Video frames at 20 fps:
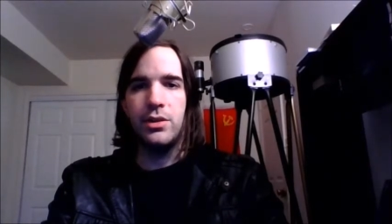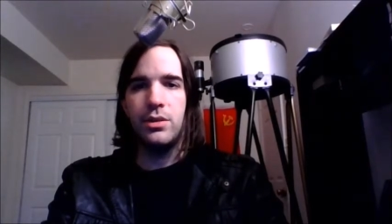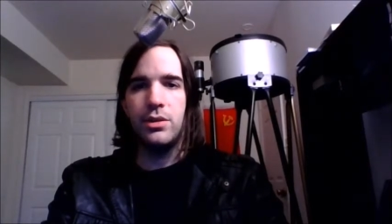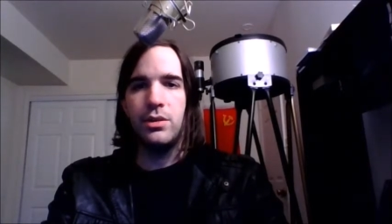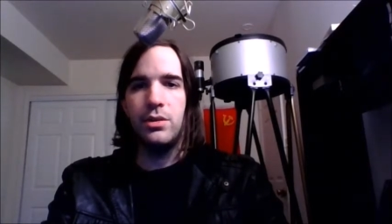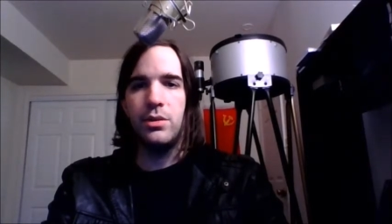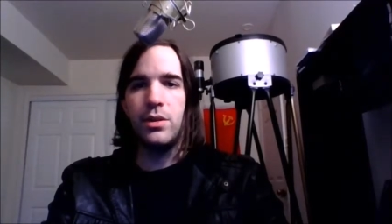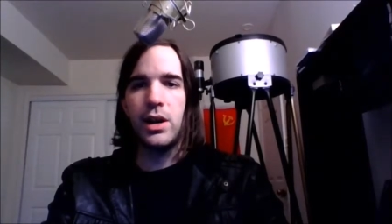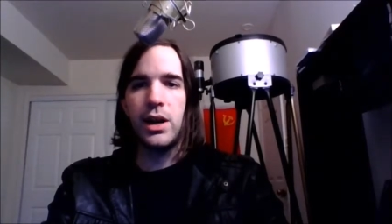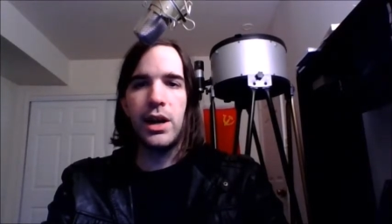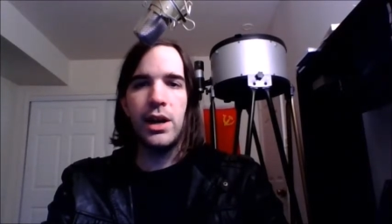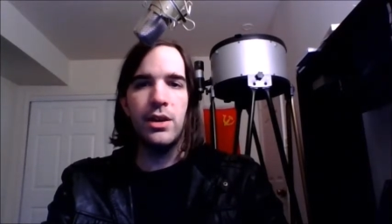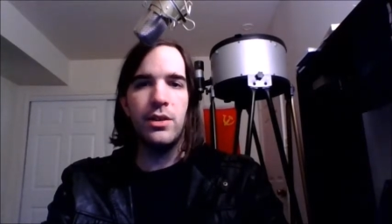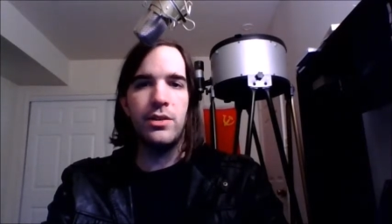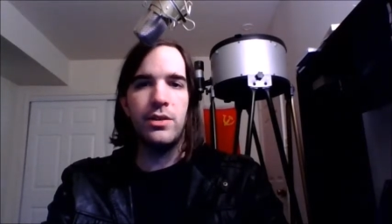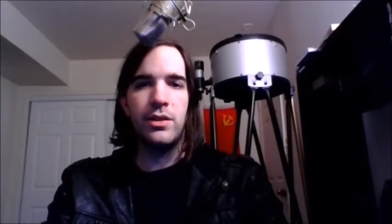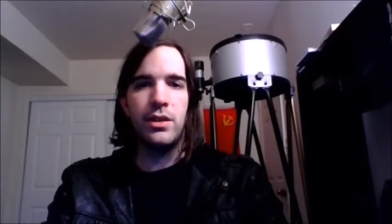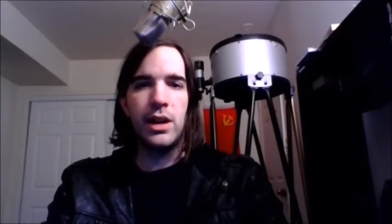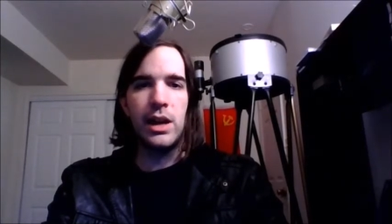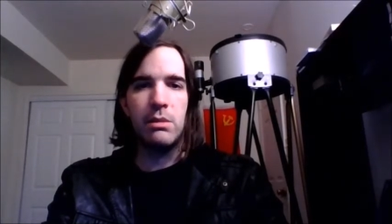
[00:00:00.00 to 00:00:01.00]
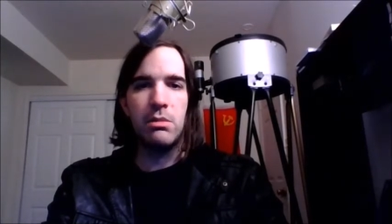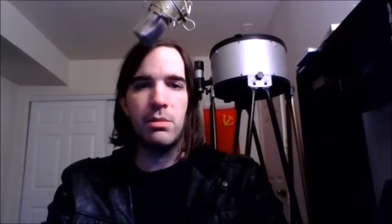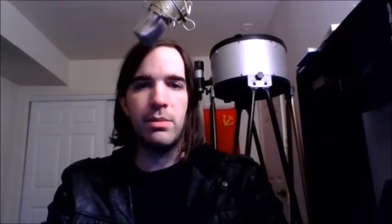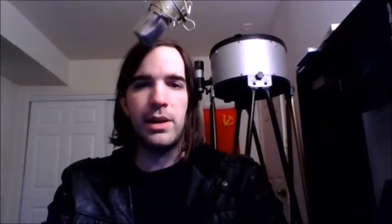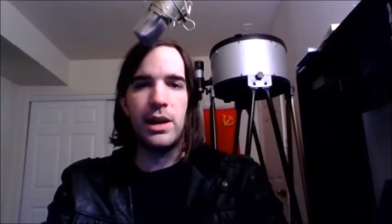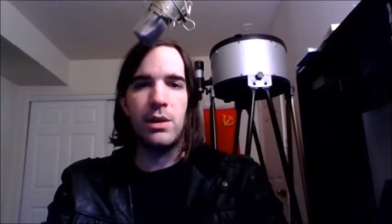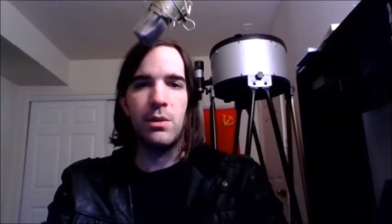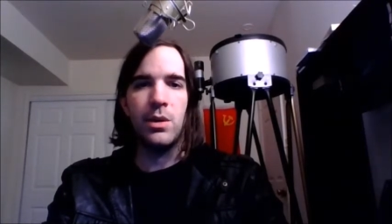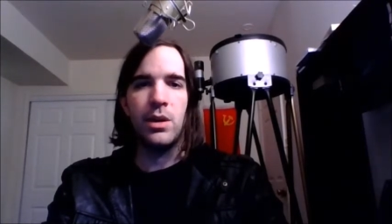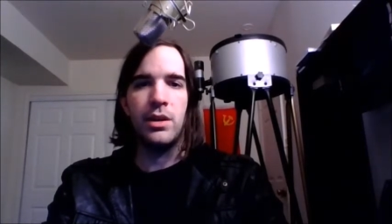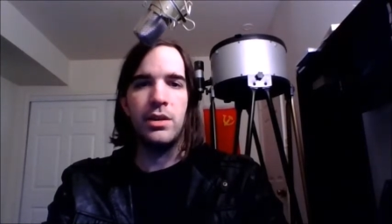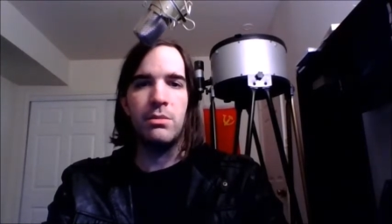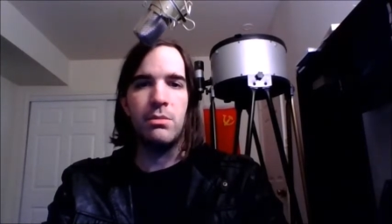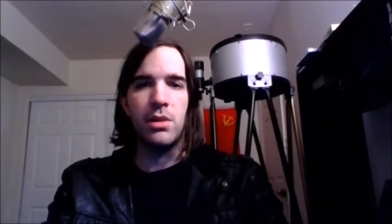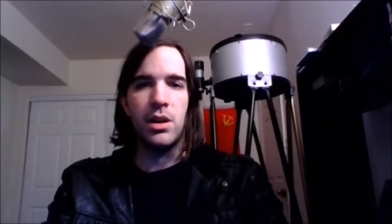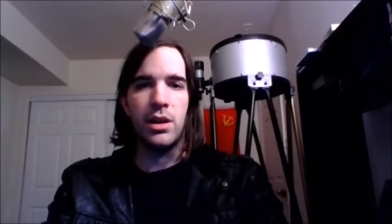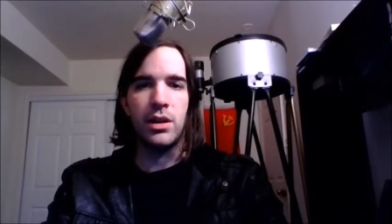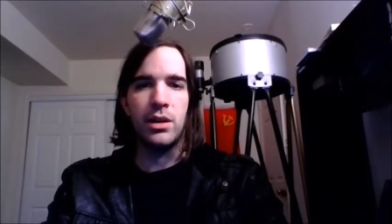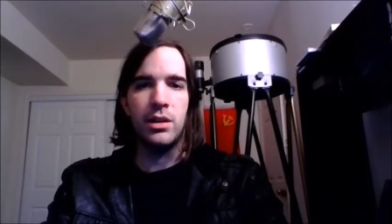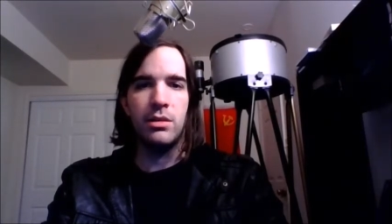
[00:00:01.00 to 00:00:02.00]
who hires the labor power on the
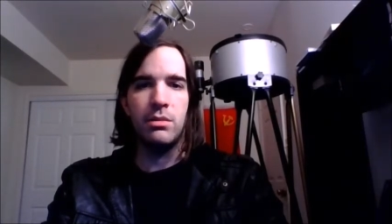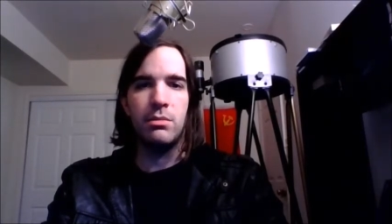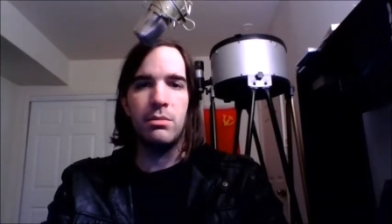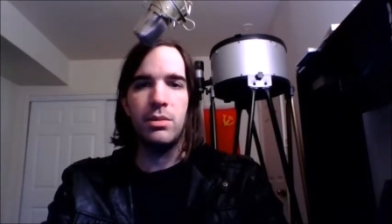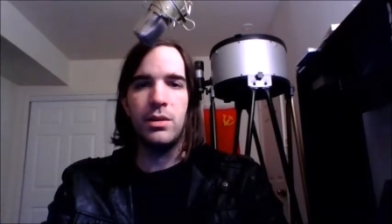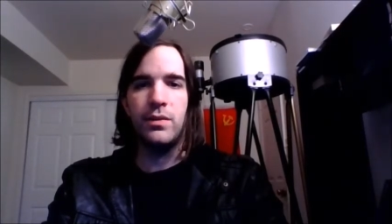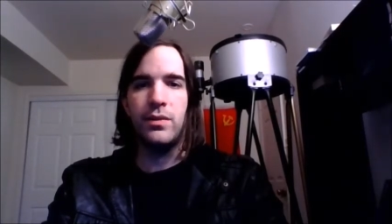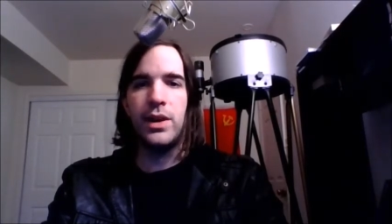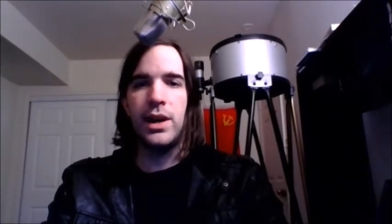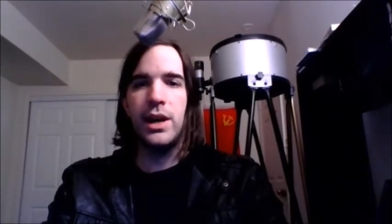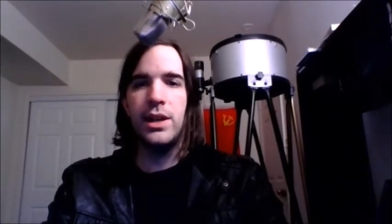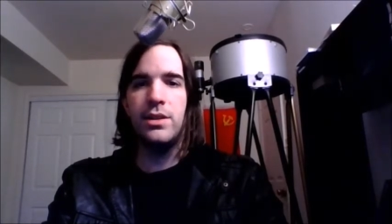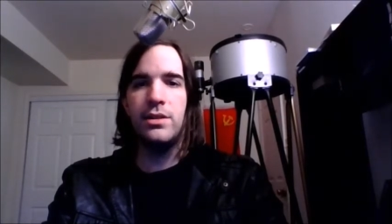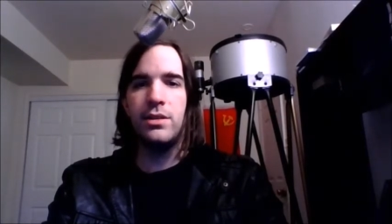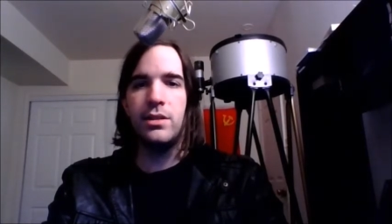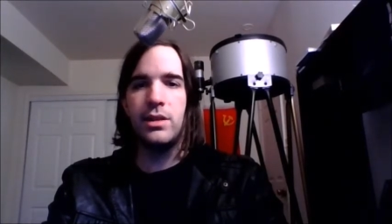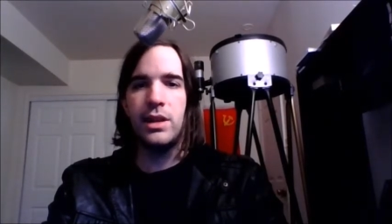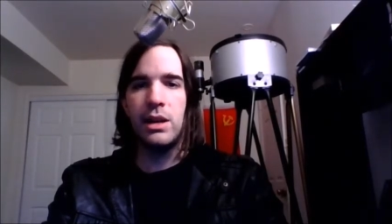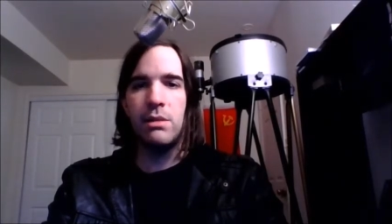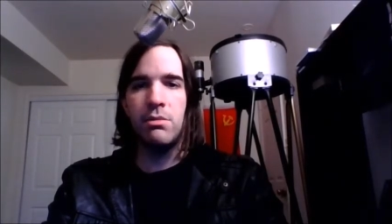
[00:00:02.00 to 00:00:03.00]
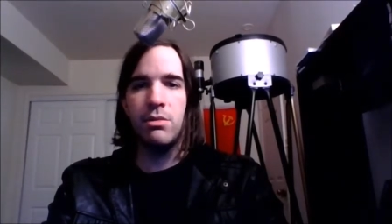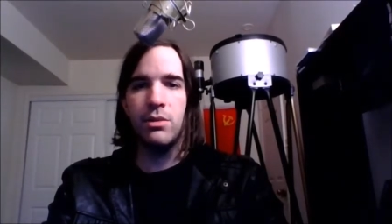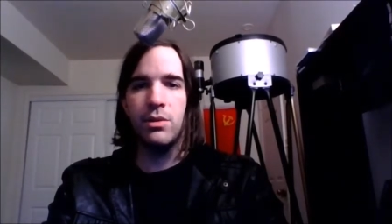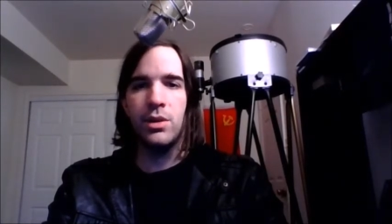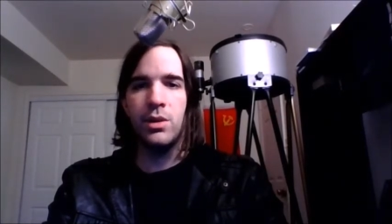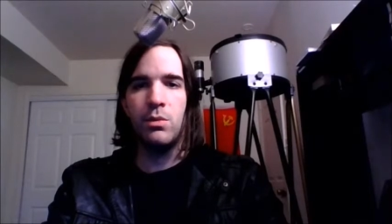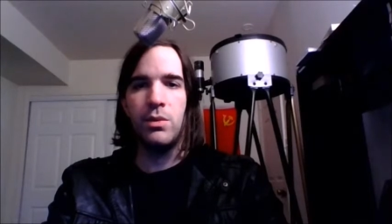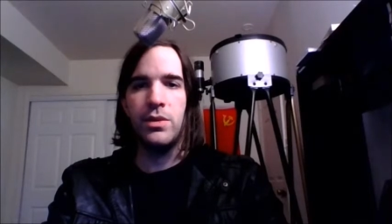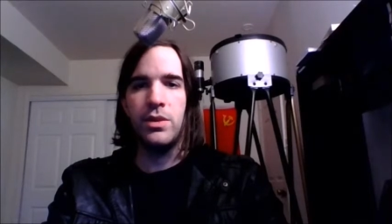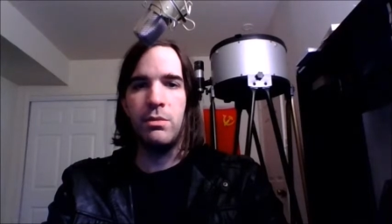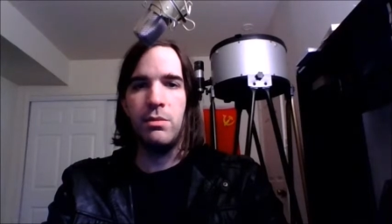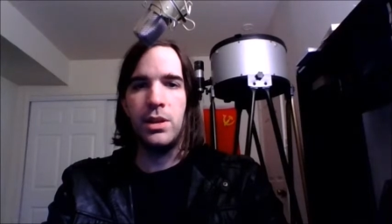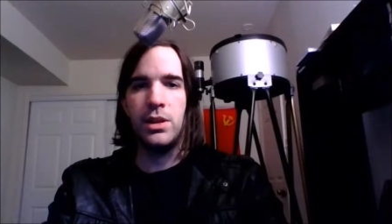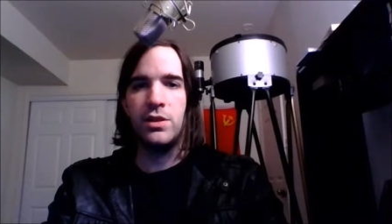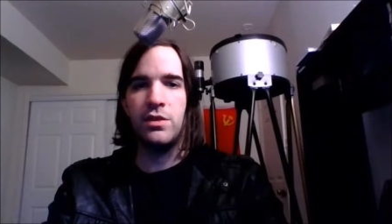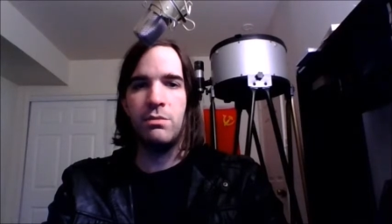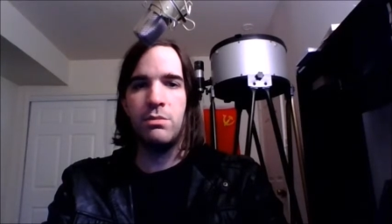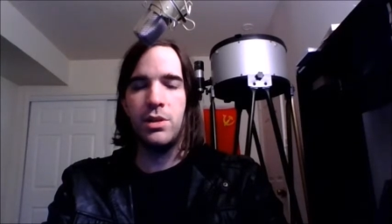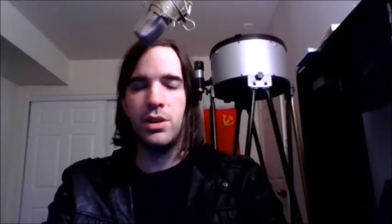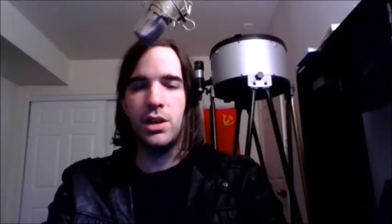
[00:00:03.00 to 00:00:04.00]
market, provides the laborer with the means
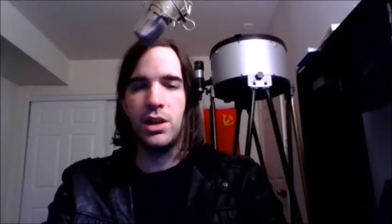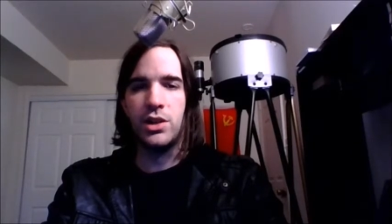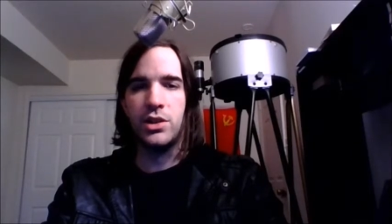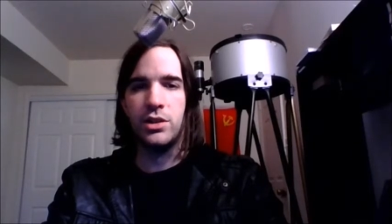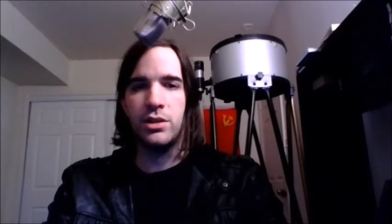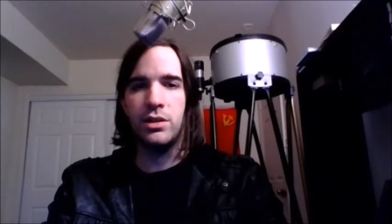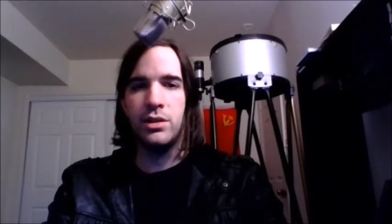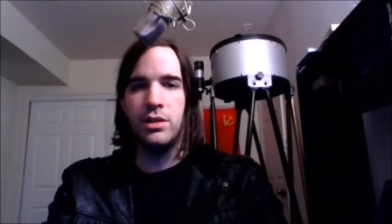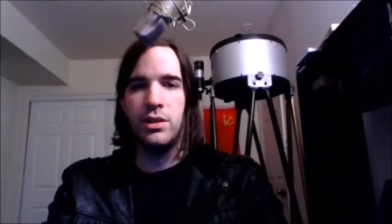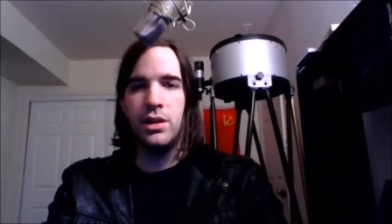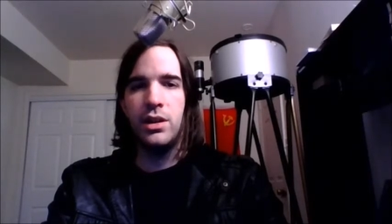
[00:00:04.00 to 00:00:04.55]
of production,